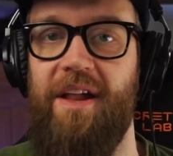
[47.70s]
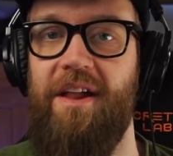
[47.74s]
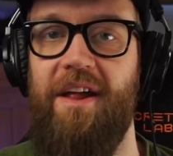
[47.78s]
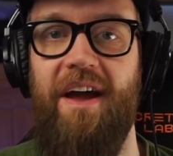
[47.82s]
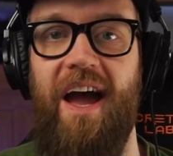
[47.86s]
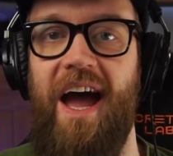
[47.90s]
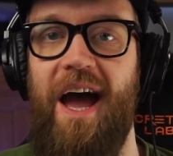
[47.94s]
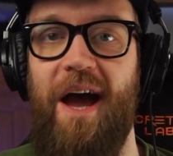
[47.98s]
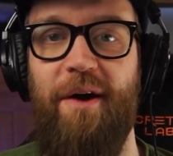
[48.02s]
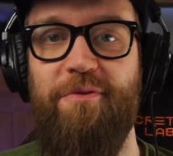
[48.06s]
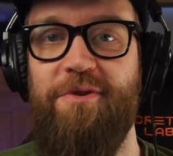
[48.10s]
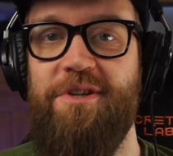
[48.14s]
Like,
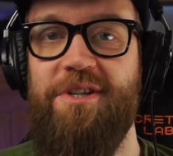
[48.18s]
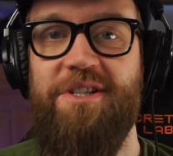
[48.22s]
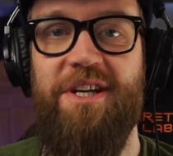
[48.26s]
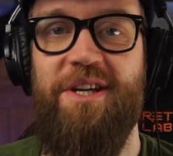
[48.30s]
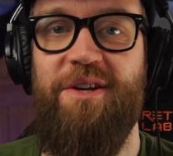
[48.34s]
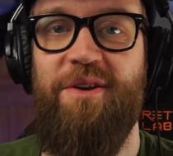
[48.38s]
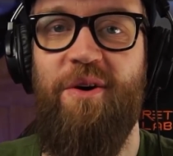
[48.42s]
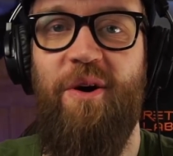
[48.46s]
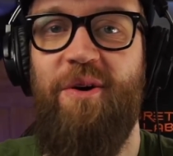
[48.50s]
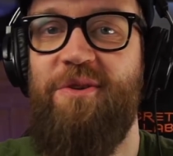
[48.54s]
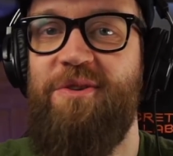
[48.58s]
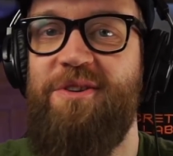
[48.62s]
how does he
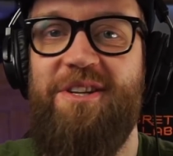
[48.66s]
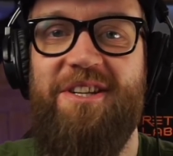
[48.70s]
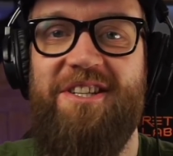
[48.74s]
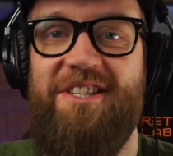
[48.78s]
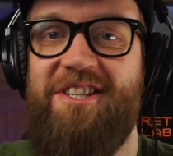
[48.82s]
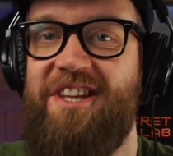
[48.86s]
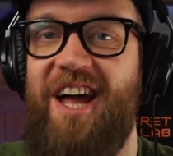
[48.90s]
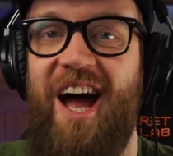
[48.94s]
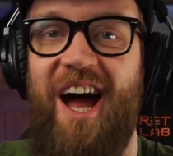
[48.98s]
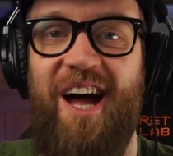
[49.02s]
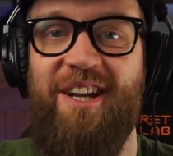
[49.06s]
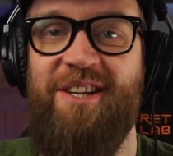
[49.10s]
not
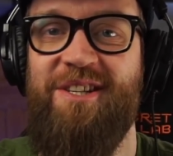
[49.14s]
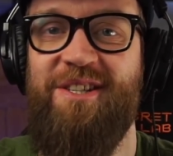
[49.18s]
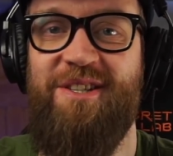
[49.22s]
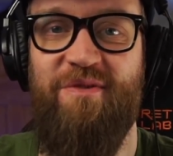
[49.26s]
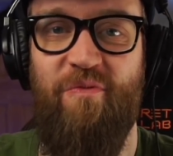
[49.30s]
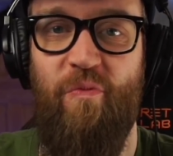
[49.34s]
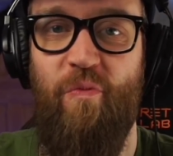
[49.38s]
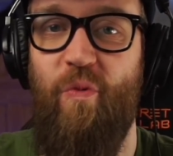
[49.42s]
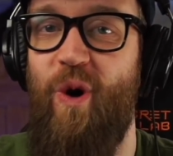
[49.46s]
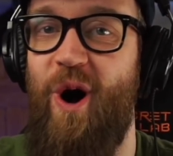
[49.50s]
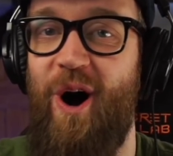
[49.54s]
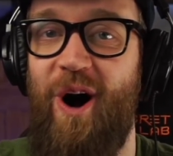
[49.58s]
understand
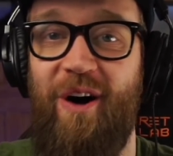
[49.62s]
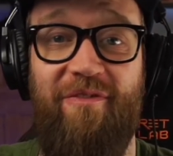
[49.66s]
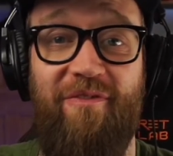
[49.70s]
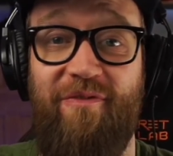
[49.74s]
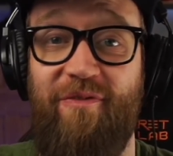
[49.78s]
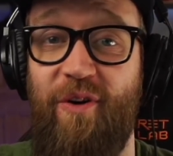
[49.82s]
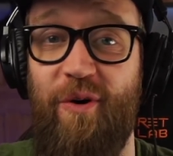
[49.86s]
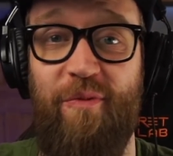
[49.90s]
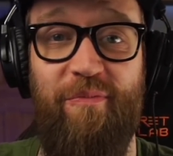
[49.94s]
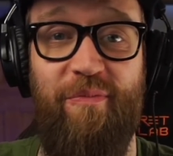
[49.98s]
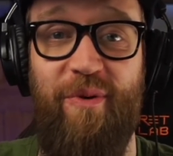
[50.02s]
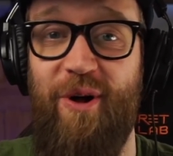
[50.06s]
what a
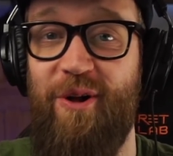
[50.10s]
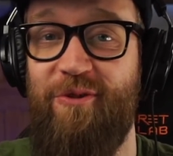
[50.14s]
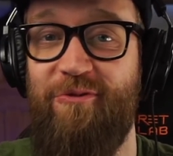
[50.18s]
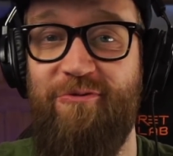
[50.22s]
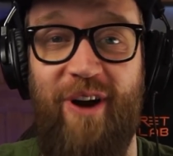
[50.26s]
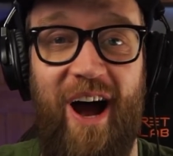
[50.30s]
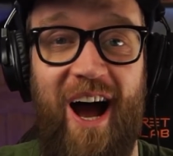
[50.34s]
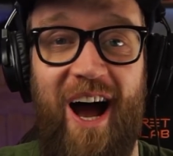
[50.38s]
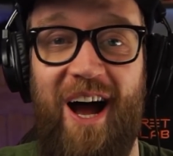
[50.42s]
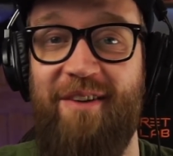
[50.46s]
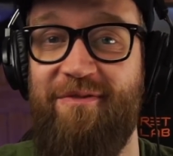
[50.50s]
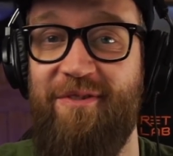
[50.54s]
football
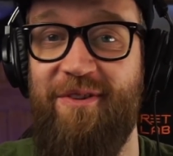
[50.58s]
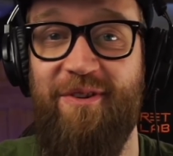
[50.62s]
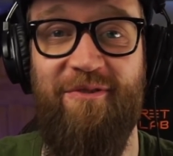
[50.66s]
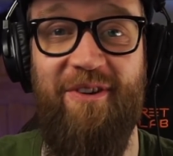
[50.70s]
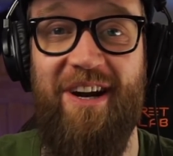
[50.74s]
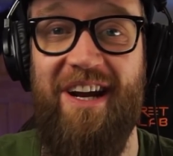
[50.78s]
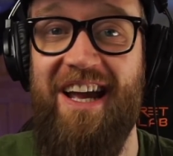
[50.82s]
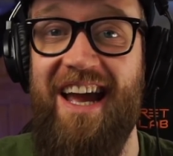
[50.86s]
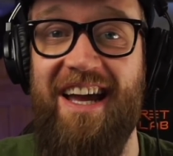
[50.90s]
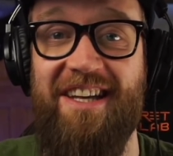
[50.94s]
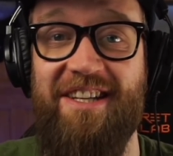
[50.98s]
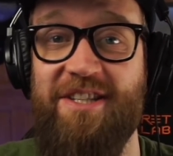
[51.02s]

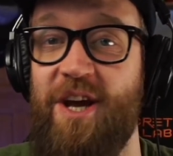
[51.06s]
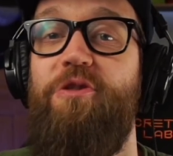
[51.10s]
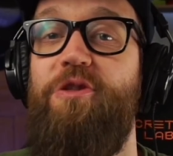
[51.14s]
rivalry is?